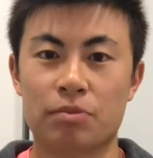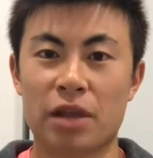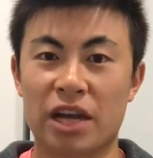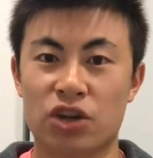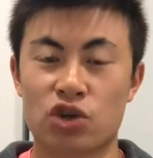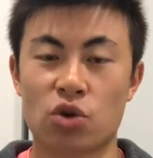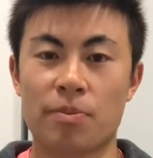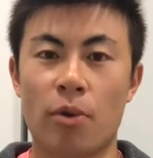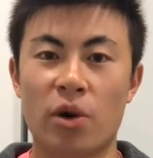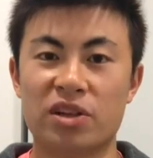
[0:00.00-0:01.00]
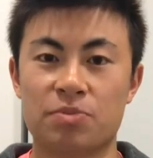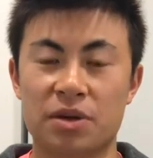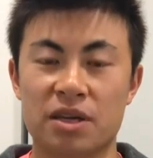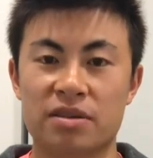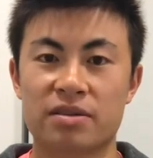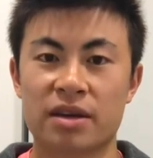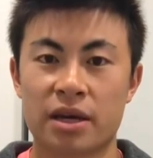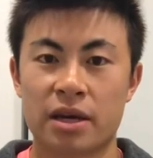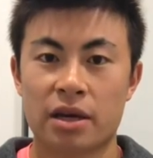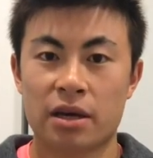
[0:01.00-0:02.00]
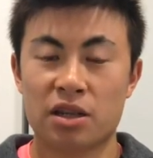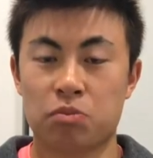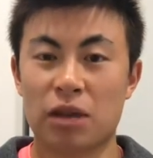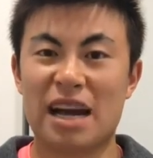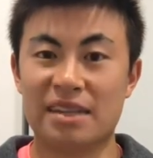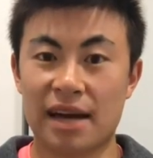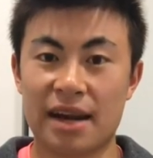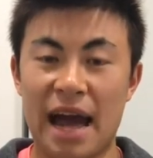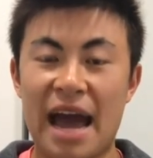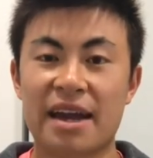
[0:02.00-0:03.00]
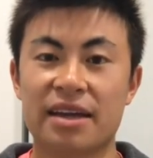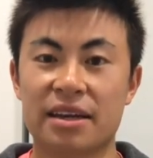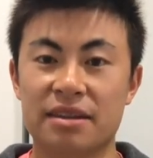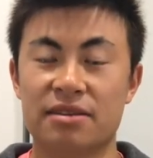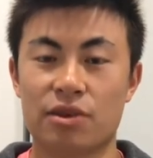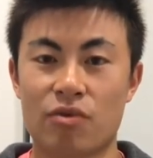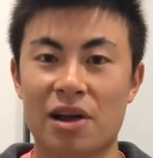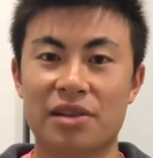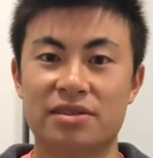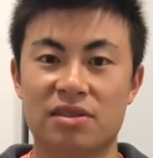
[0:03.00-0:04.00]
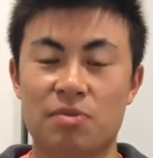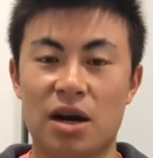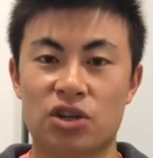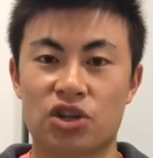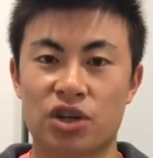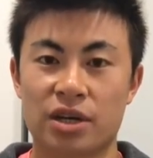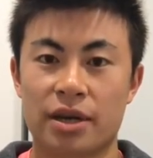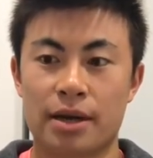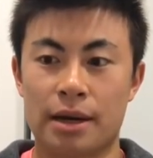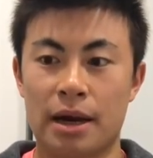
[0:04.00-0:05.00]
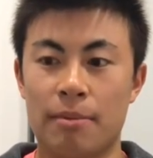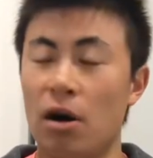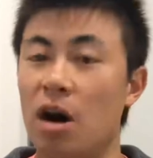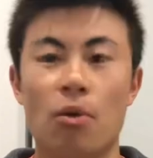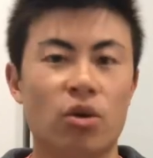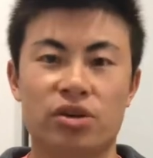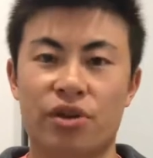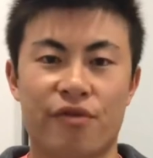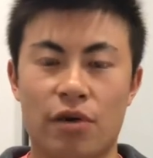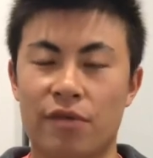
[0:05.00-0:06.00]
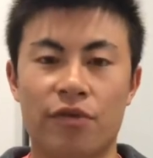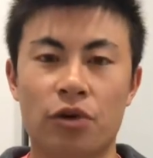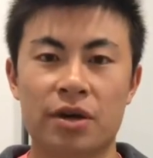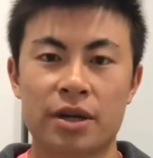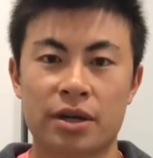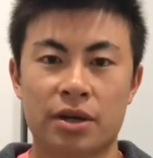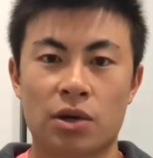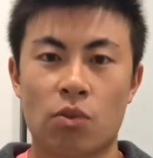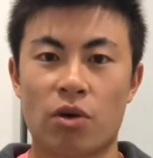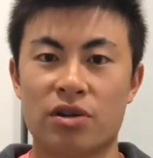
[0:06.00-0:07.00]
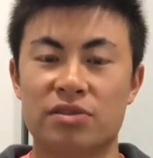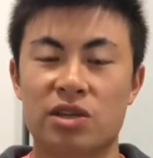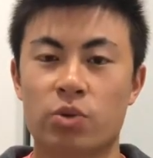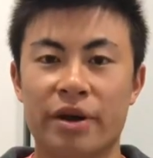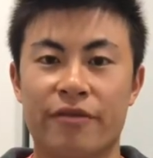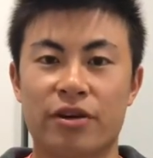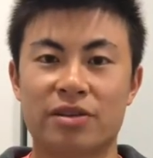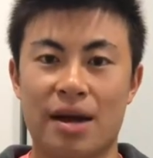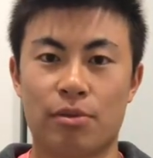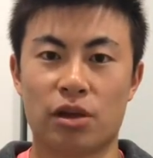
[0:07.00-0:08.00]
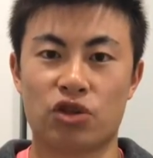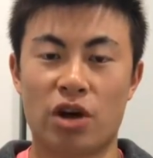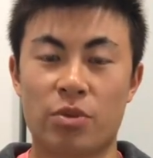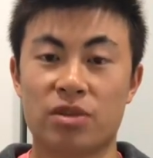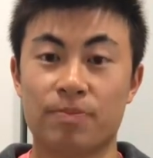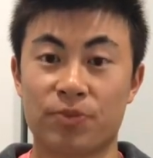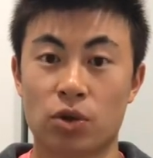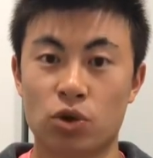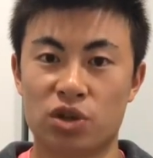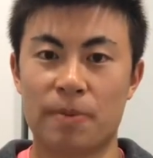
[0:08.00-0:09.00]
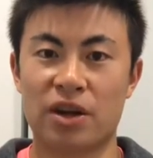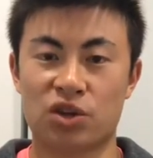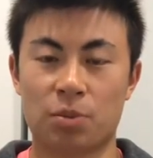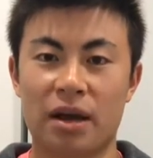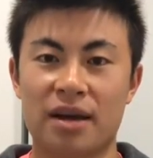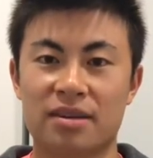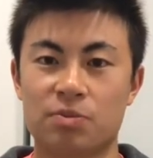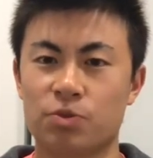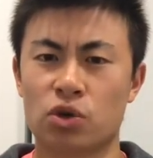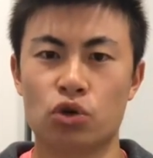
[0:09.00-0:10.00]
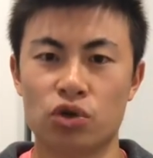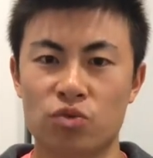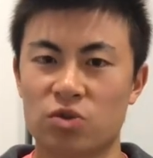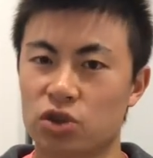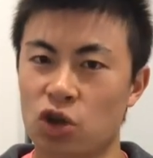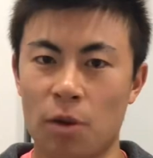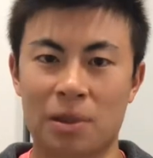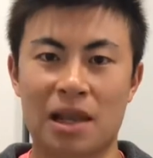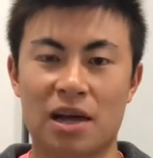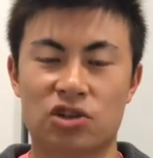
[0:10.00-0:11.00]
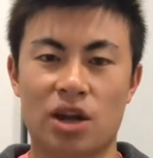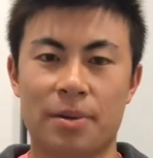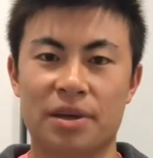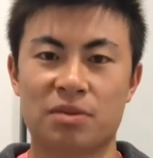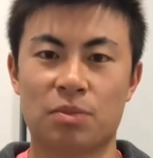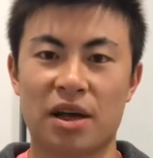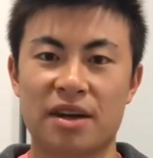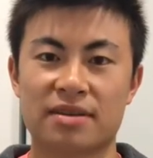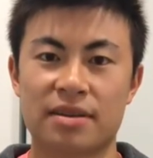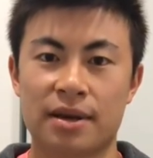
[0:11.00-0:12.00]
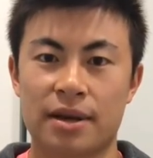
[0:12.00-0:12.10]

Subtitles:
playing shorter points because the players aren't hanging into the rallies as much. I'm always on the front foot, whereas this week, for example, I trained with some good Spanish players and good top-class Japanese players.